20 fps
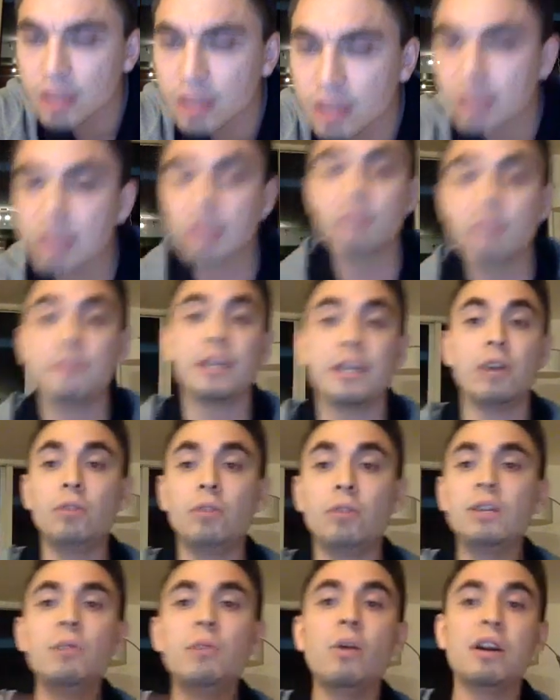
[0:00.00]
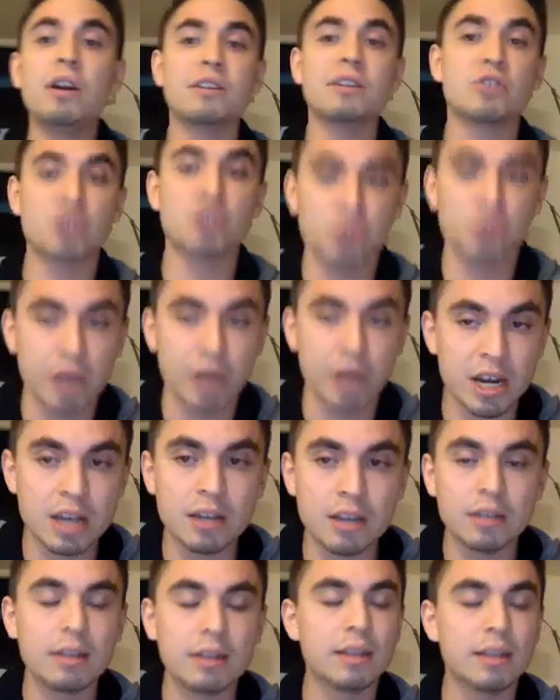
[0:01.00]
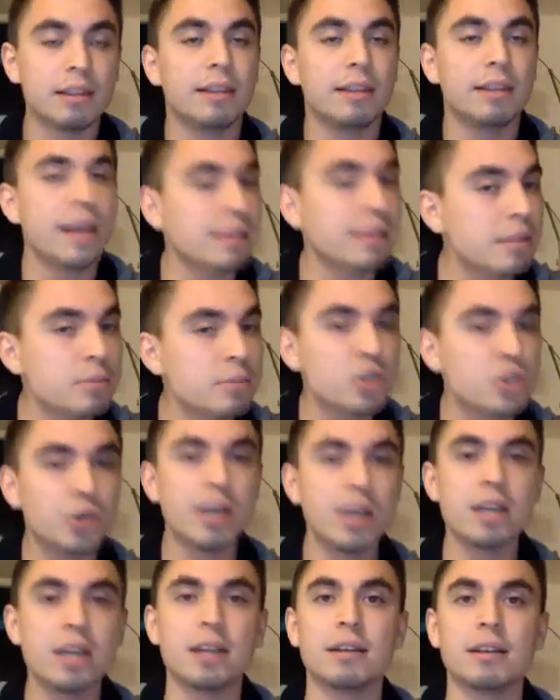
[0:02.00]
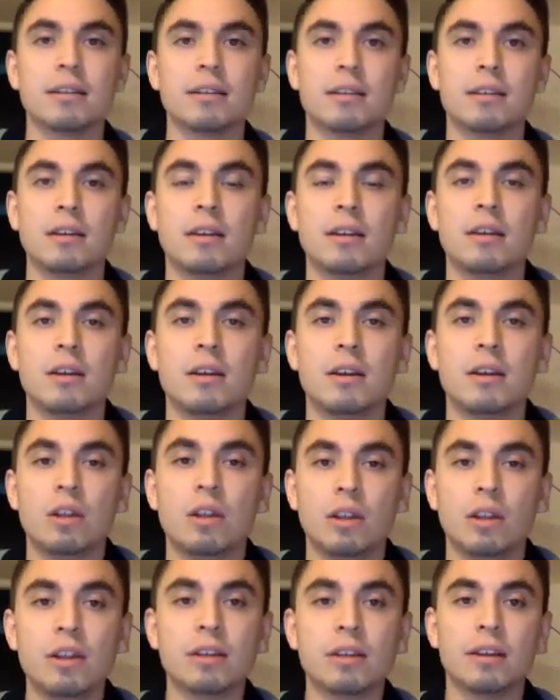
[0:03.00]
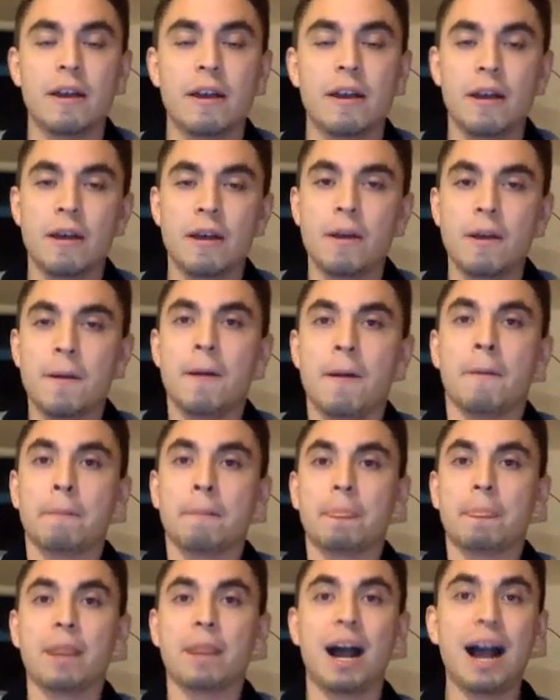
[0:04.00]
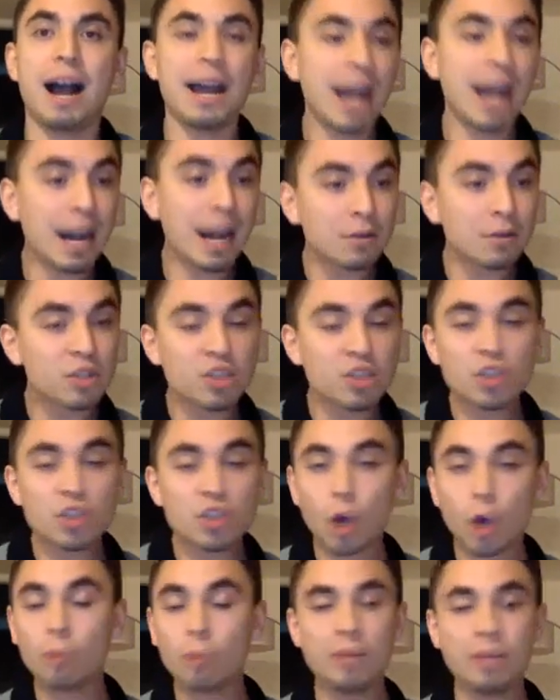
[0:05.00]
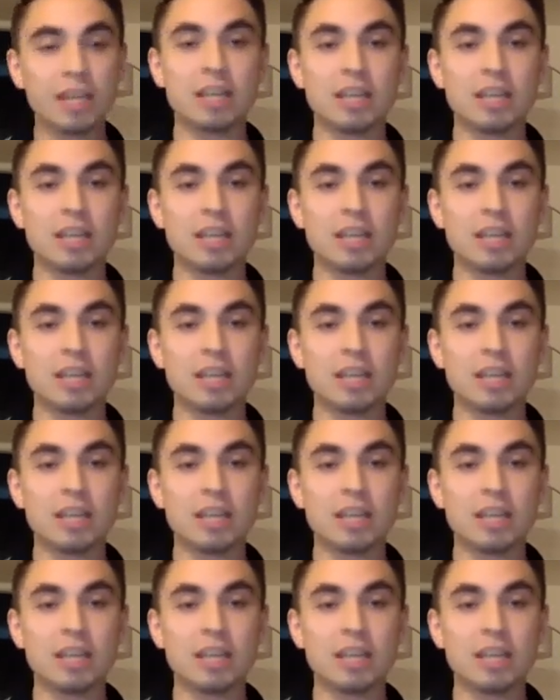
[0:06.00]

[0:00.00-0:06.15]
If they only want to trade, let them trade. Look, I have so many